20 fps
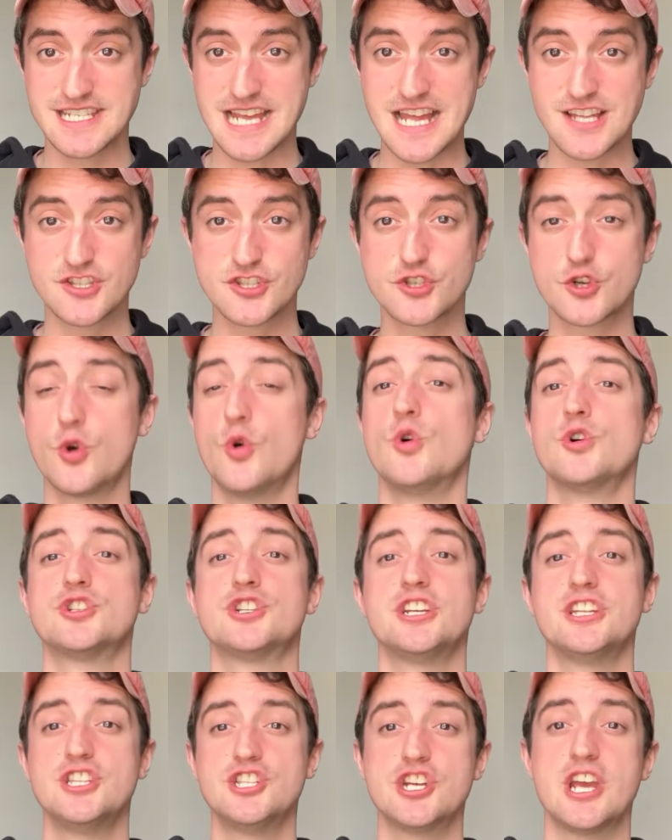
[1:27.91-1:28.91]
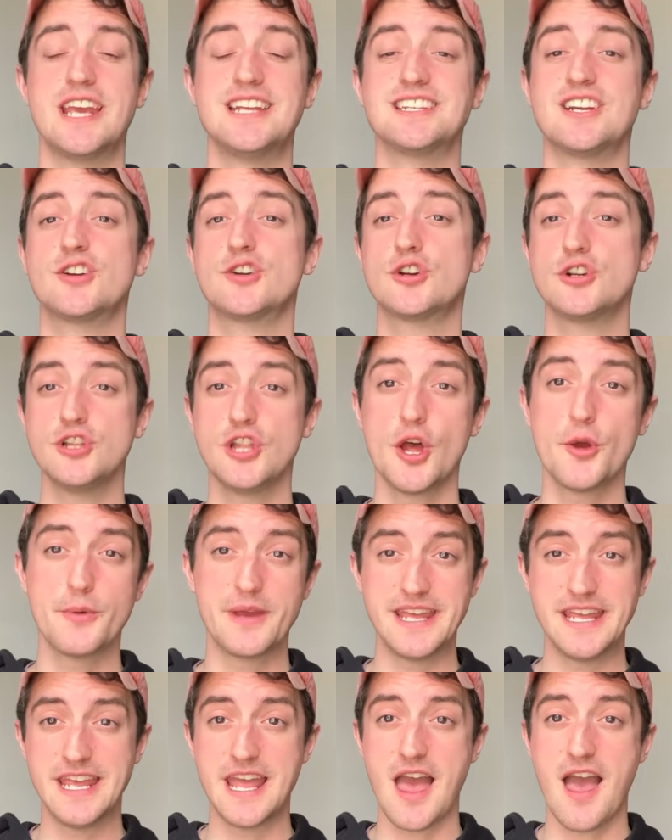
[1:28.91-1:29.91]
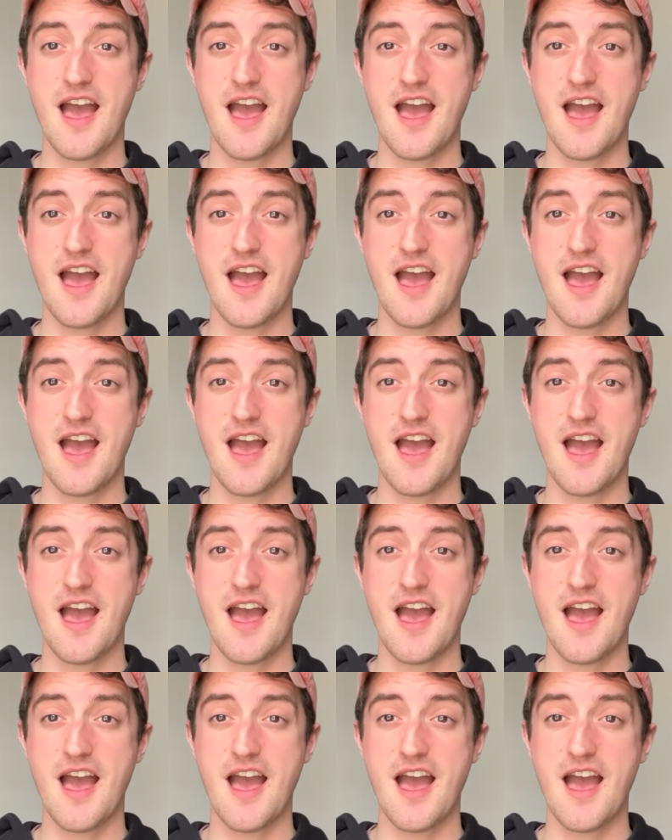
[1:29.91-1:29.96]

and Scorching, Jade and Chloe.